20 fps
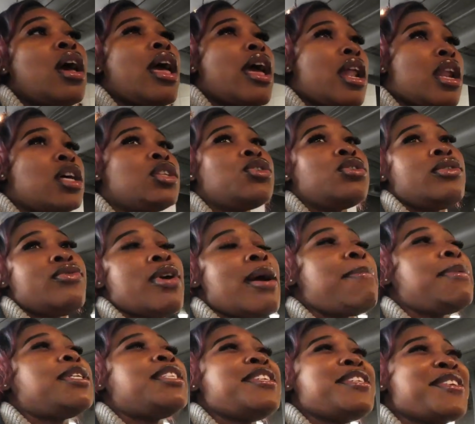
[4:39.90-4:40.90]
And I'll do a
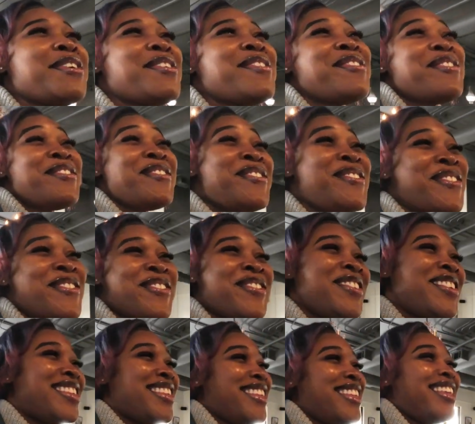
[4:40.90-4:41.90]
frappuccino. Ooh. Okay,
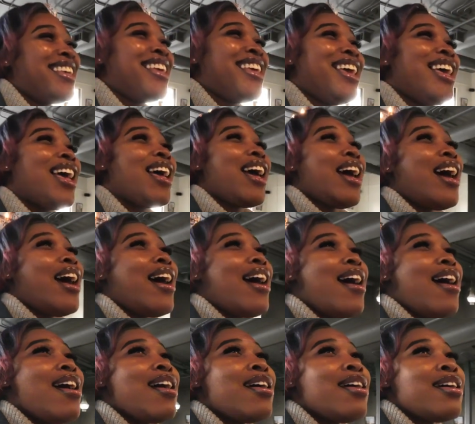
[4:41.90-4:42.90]
what
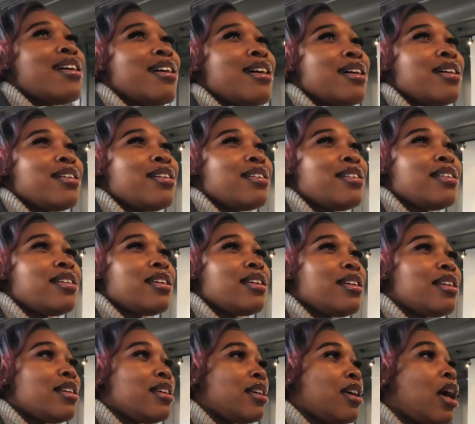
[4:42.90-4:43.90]
kind?
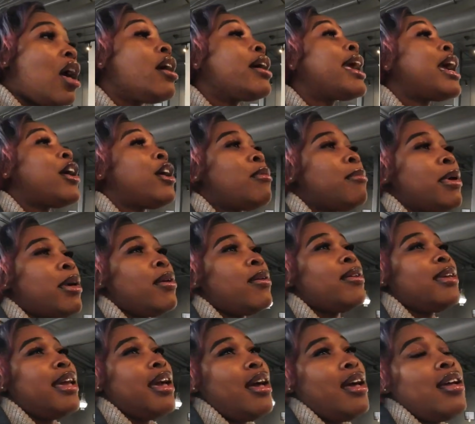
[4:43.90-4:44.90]
A caramel,
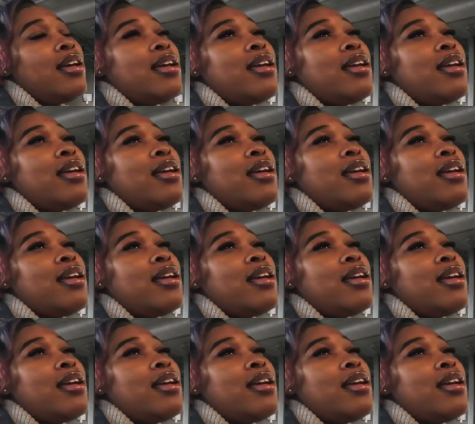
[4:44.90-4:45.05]
yeah.